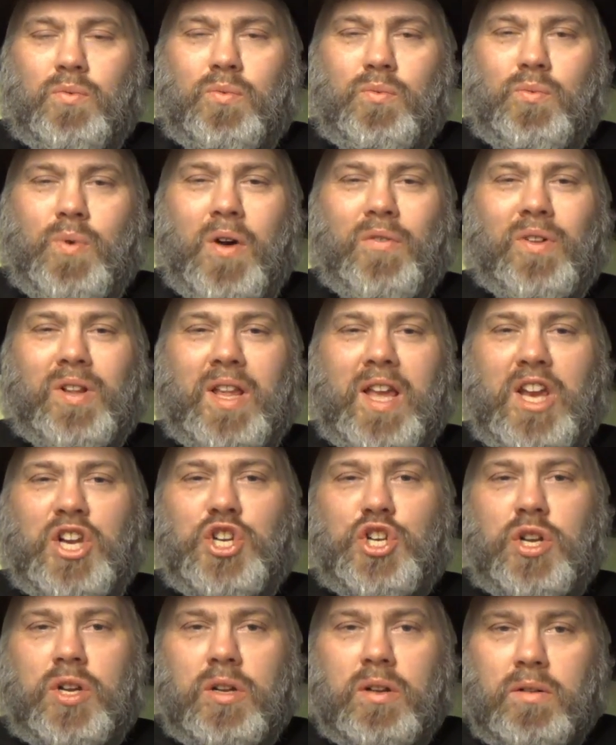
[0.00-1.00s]

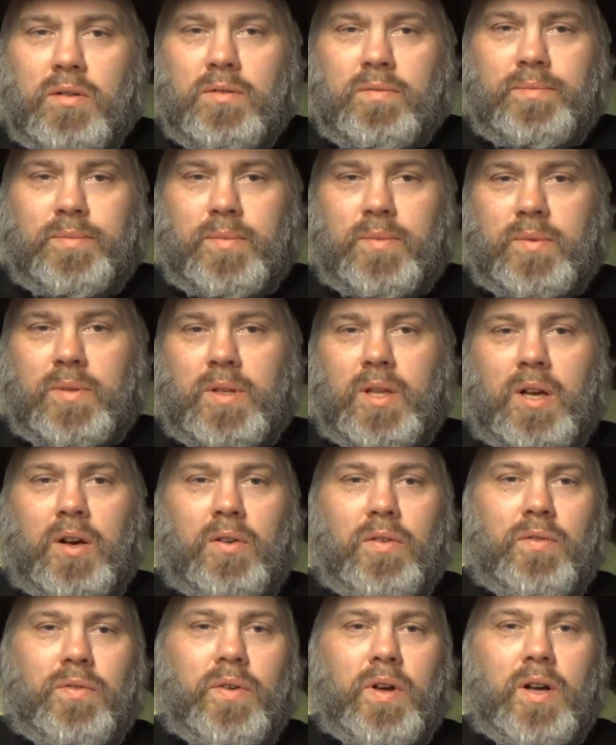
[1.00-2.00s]
revelation
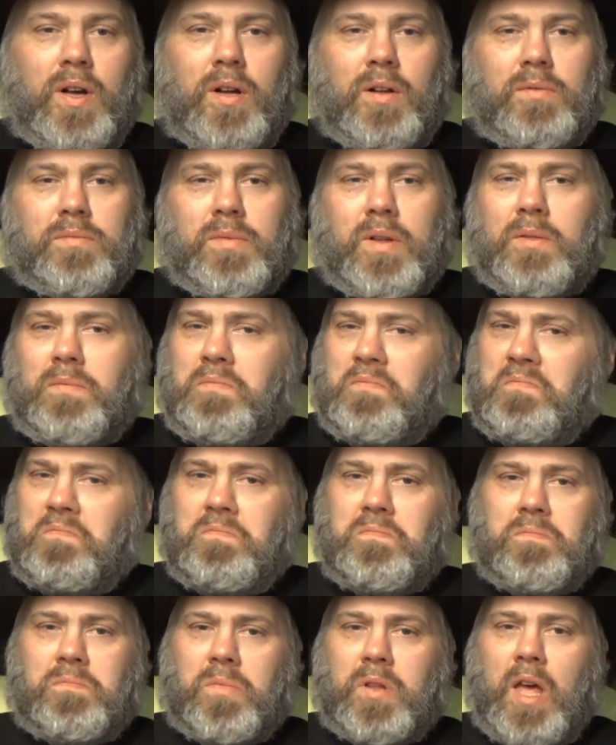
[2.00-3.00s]
of the
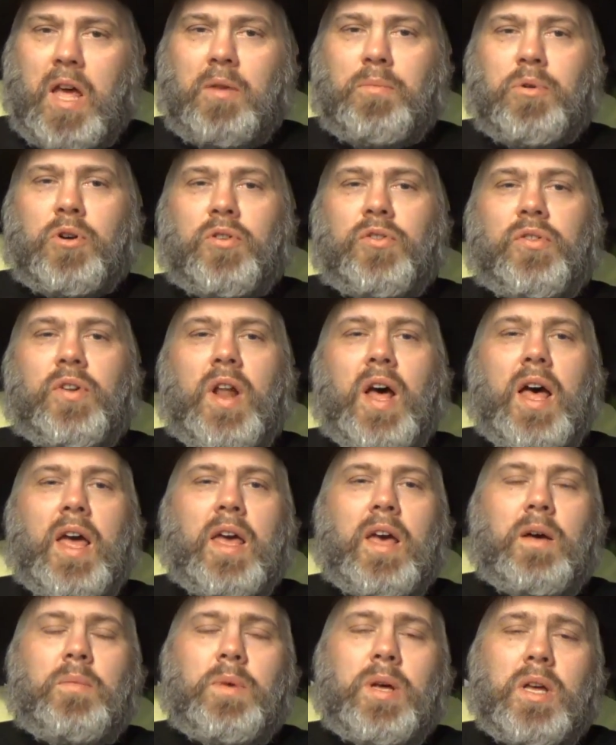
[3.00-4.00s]
kind of person I
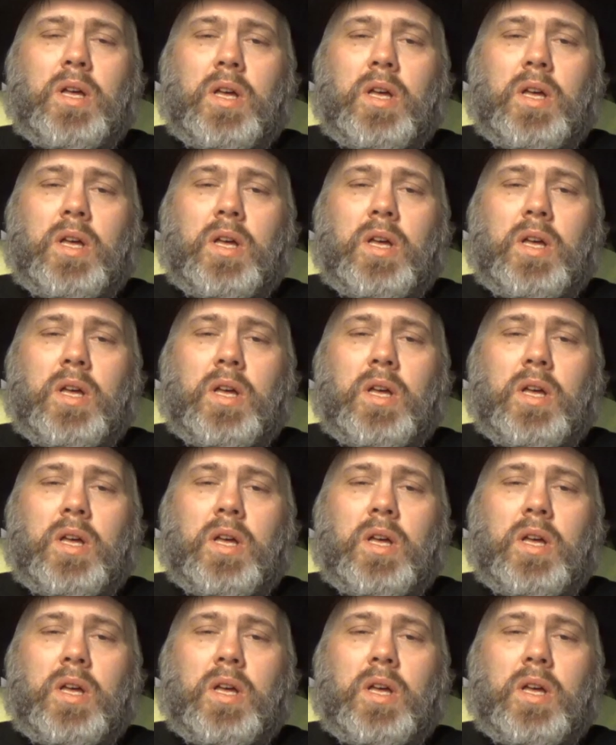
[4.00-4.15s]
am,